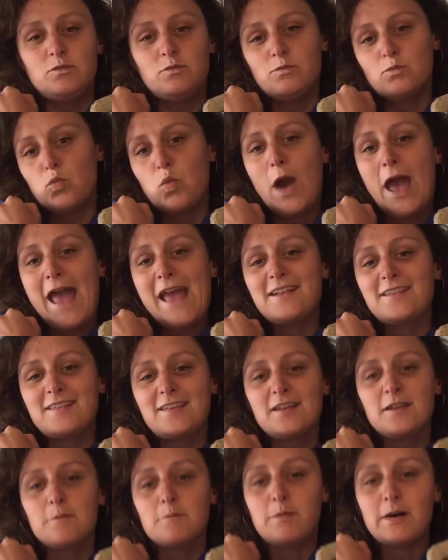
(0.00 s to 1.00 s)

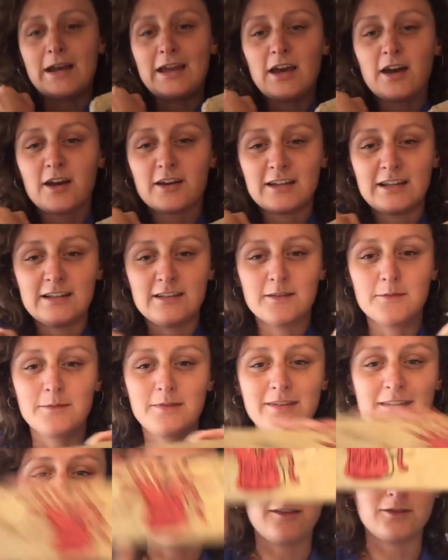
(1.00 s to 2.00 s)
wet by hugging
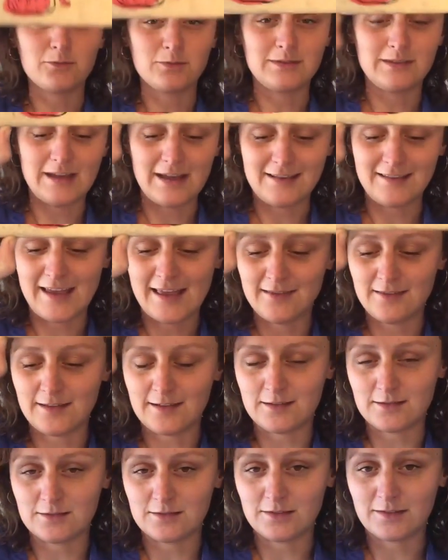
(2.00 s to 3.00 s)
themselves with their
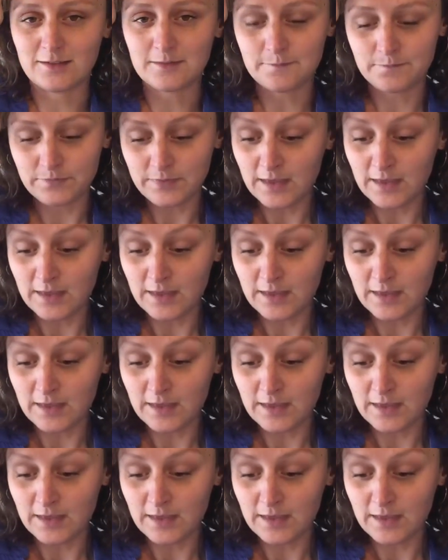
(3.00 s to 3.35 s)
tentacles.